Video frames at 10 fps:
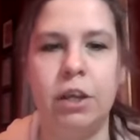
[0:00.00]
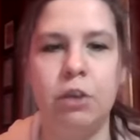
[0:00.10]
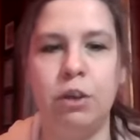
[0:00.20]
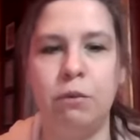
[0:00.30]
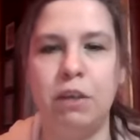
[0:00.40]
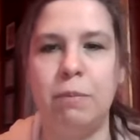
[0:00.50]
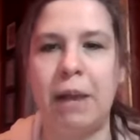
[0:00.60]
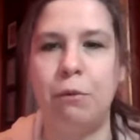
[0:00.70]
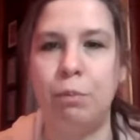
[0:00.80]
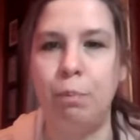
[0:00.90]
You can reach
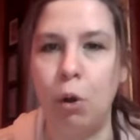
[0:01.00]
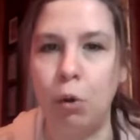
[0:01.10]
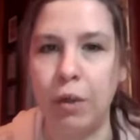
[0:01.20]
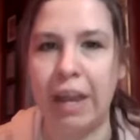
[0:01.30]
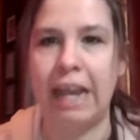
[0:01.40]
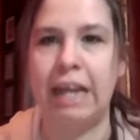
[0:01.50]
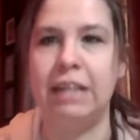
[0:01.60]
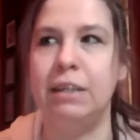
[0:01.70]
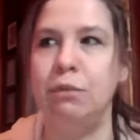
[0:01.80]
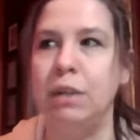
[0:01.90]
back with both
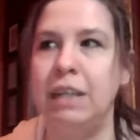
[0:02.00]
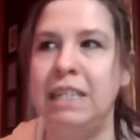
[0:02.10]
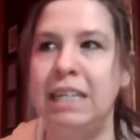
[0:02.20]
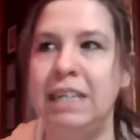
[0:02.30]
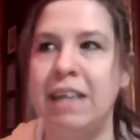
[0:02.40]
hands and really dig